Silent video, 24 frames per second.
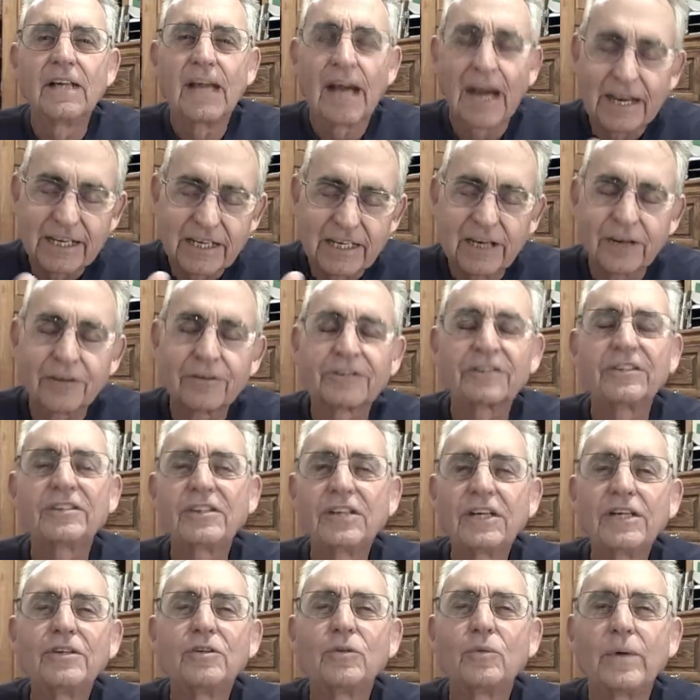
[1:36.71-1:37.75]
I
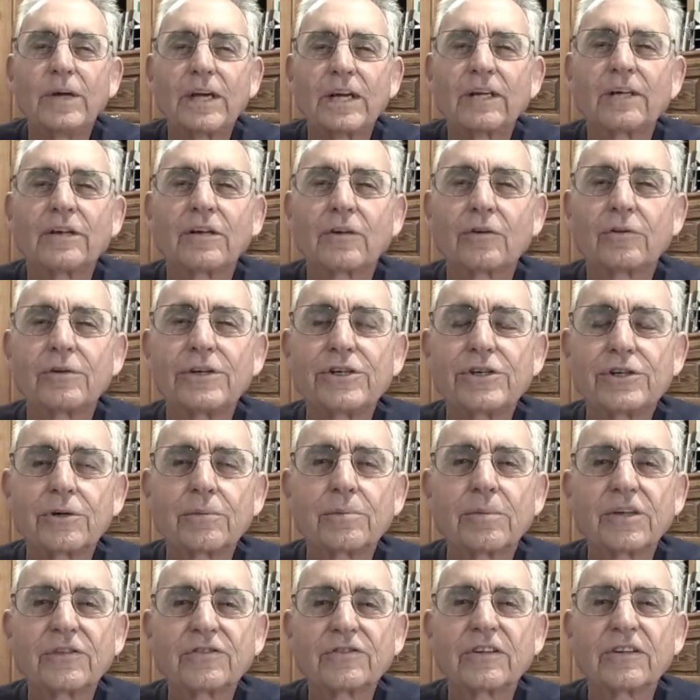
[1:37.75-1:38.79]
guarantee you we can increase your
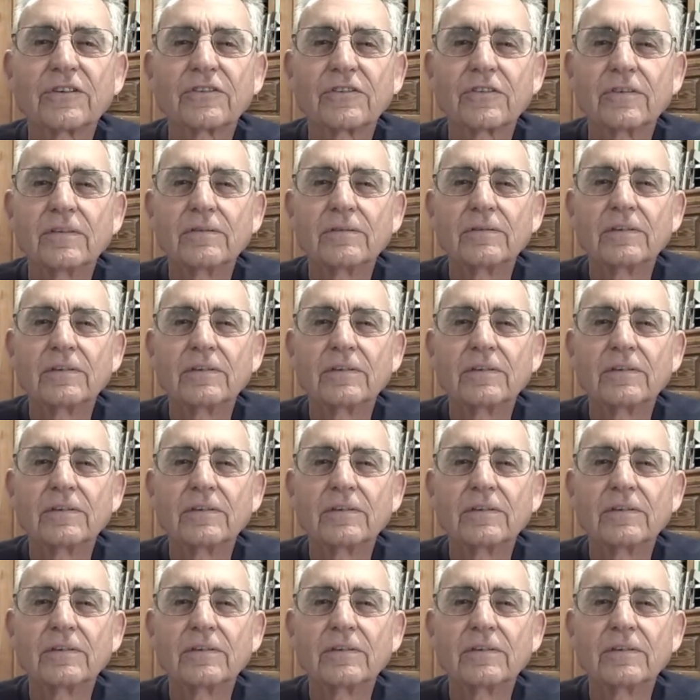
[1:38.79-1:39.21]
business.